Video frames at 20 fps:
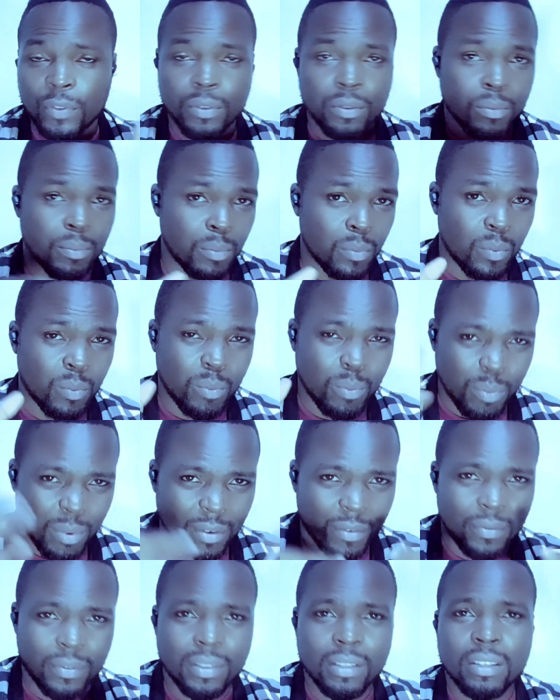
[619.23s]
to
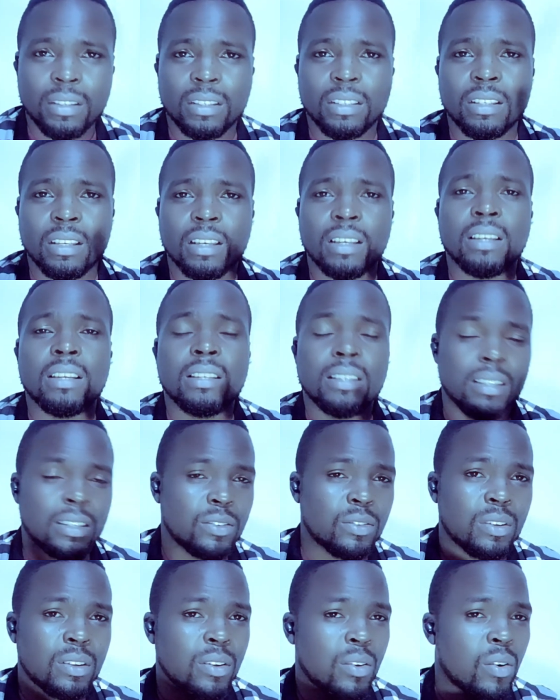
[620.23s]
have this
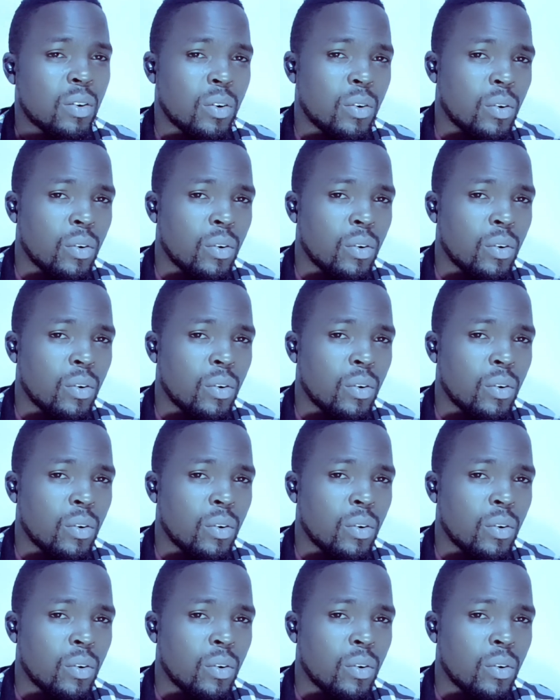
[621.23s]
chicken,